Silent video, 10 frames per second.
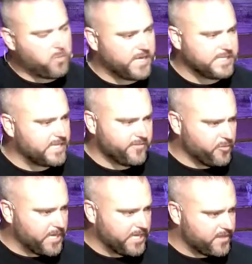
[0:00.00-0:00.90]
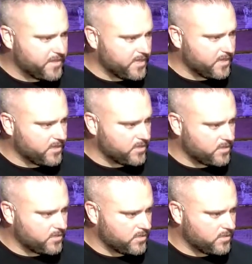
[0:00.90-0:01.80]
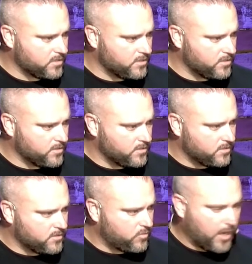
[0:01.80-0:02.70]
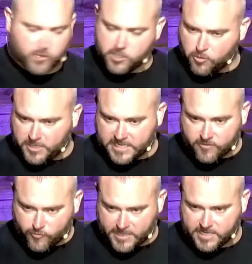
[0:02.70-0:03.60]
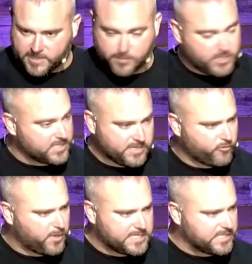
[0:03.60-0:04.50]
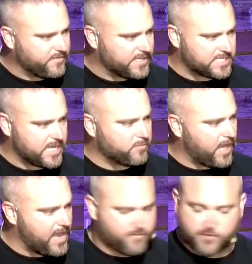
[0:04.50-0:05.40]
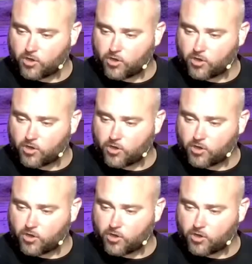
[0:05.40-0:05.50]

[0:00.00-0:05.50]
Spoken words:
Nobody'd give him anything. Why would nobody give him anything? Because everybody's living the same life.